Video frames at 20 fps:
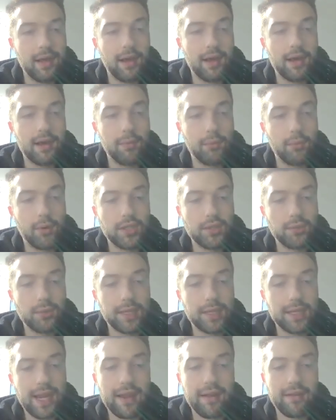Uh,
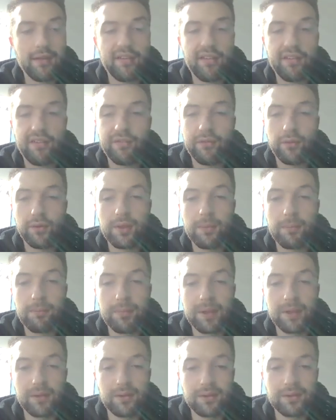128 for the
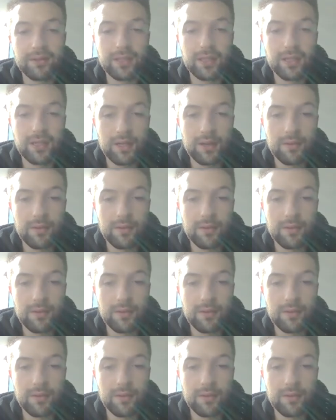Bills.